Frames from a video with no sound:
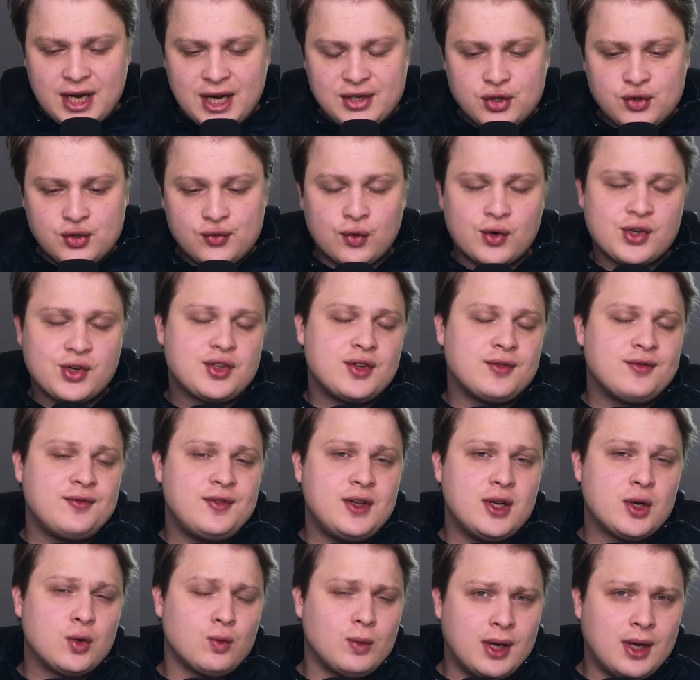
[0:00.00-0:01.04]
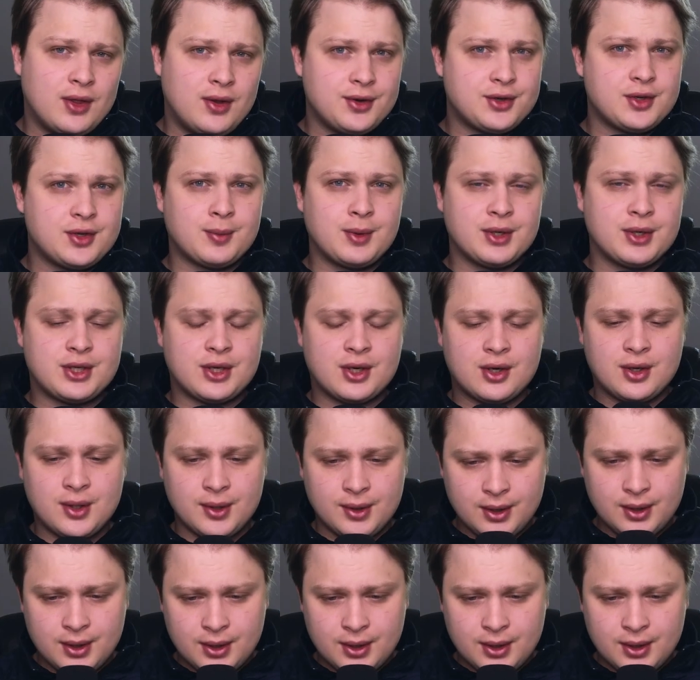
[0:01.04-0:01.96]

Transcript: the chances for severe weather to return.